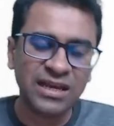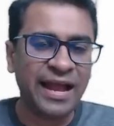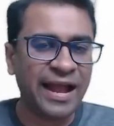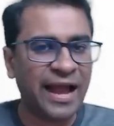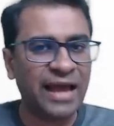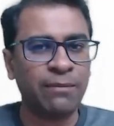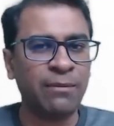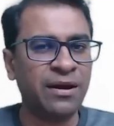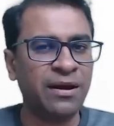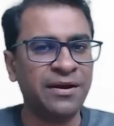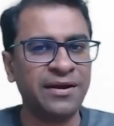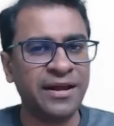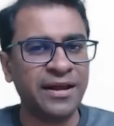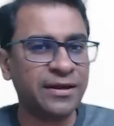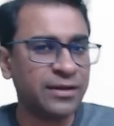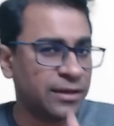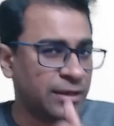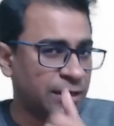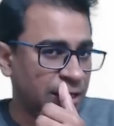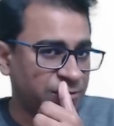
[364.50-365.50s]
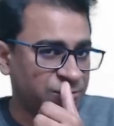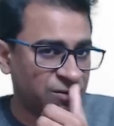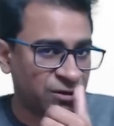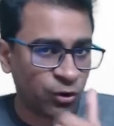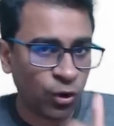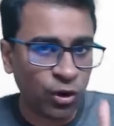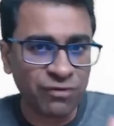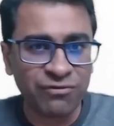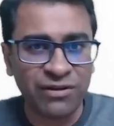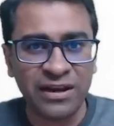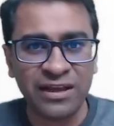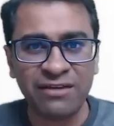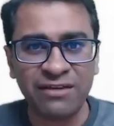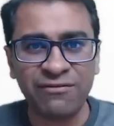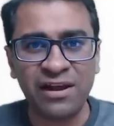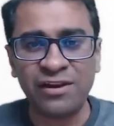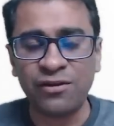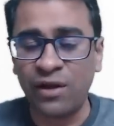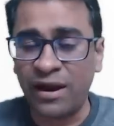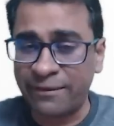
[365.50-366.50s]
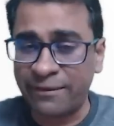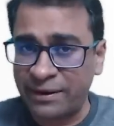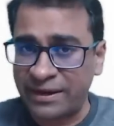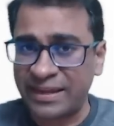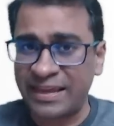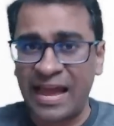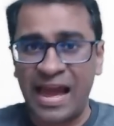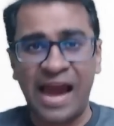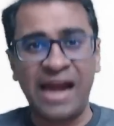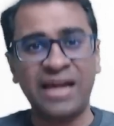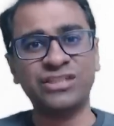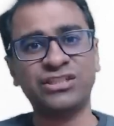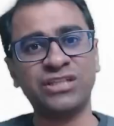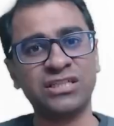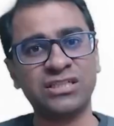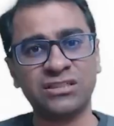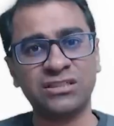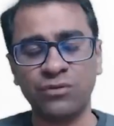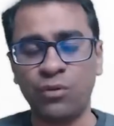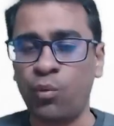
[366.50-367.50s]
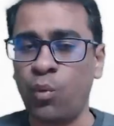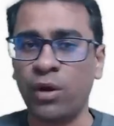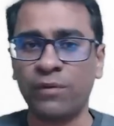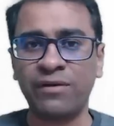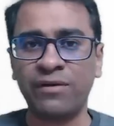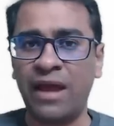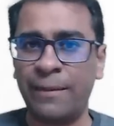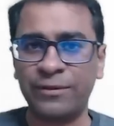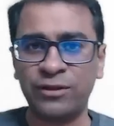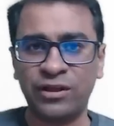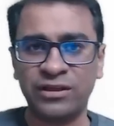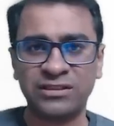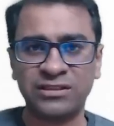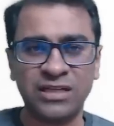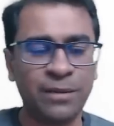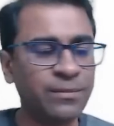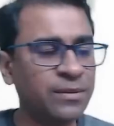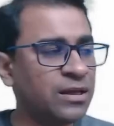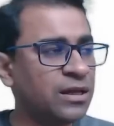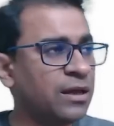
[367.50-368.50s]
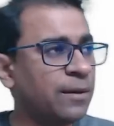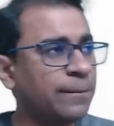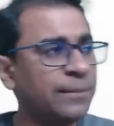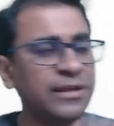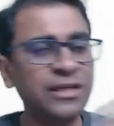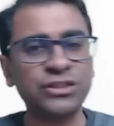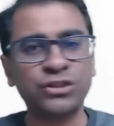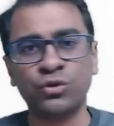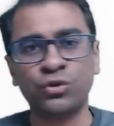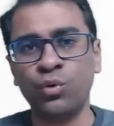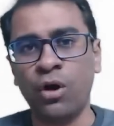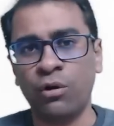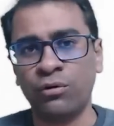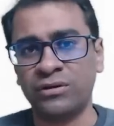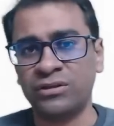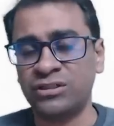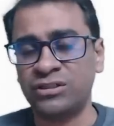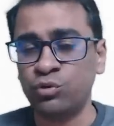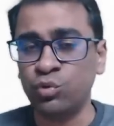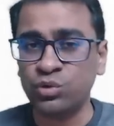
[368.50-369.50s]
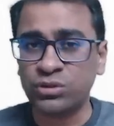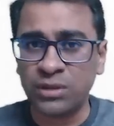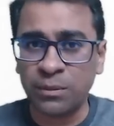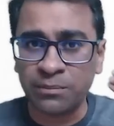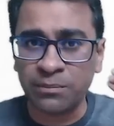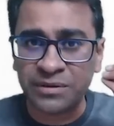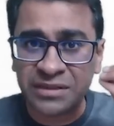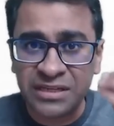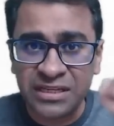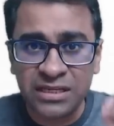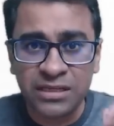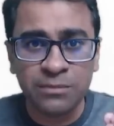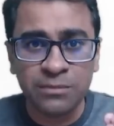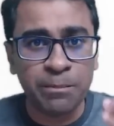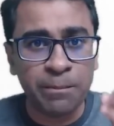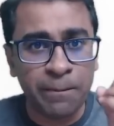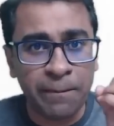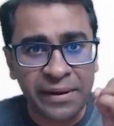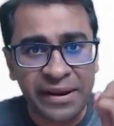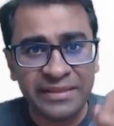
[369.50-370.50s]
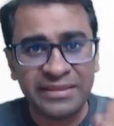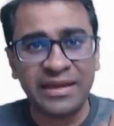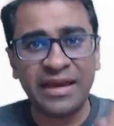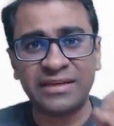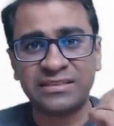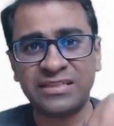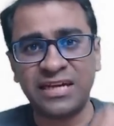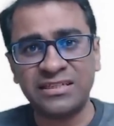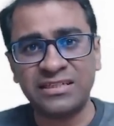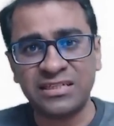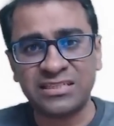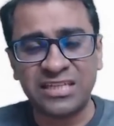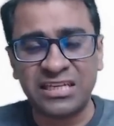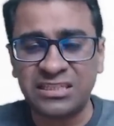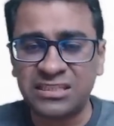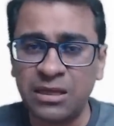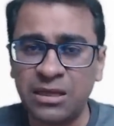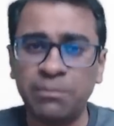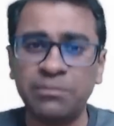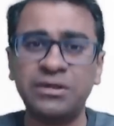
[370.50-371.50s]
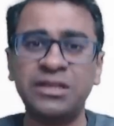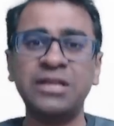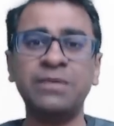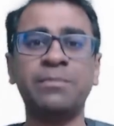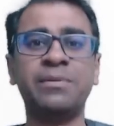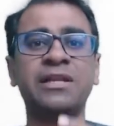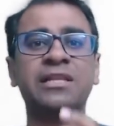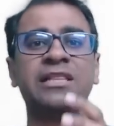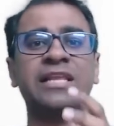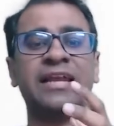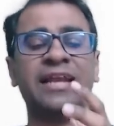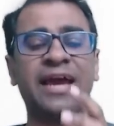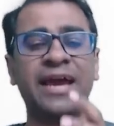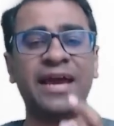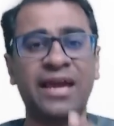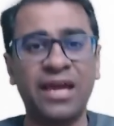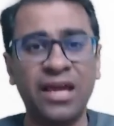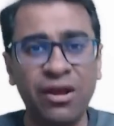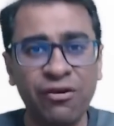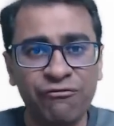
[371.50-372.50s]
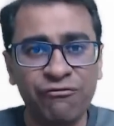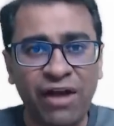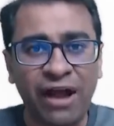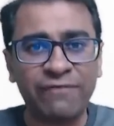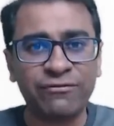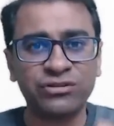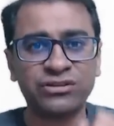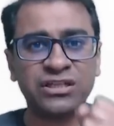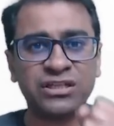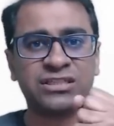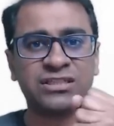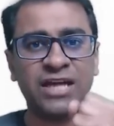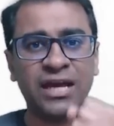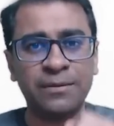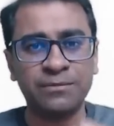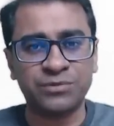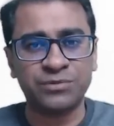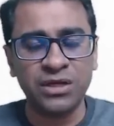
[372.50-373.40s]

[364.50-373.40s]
and meditate. If you're not feeling well, you're getting anxious what will happen to the exam, please go out, do some deep breathing exercises. Ekdam deep breathe lena hai, 5 to 6 times.